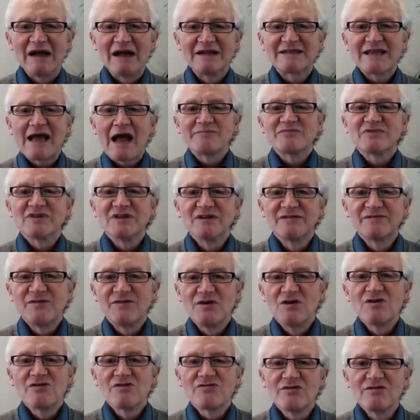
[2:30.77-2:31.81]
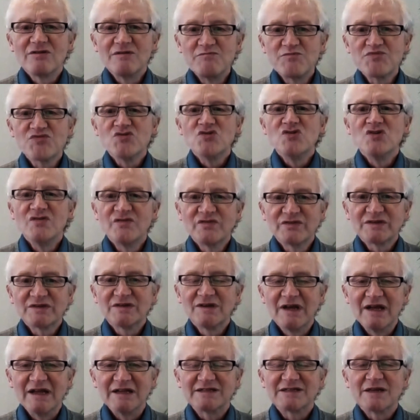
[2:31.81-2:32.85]
adapted further, improved
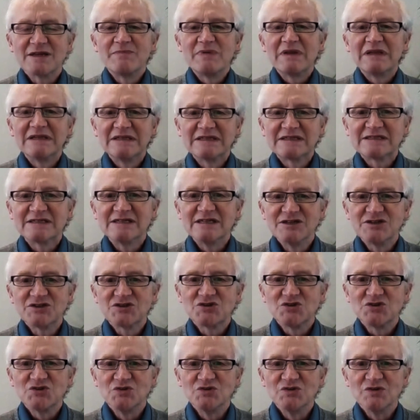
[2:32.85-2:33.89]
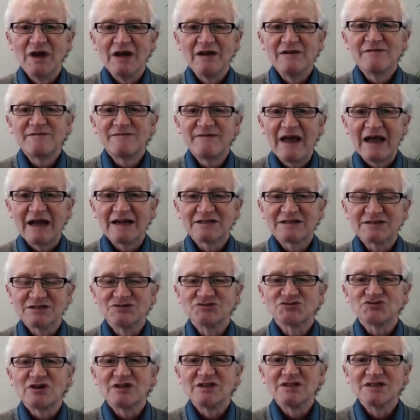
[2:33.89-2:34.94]
its ability to infect and
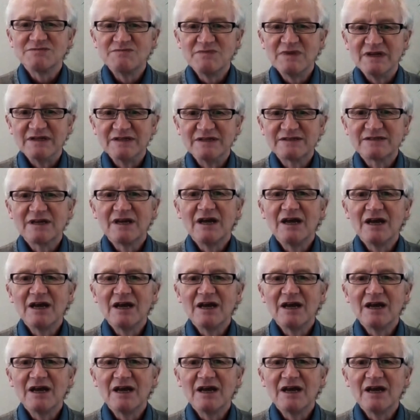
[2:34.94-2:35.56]
transmit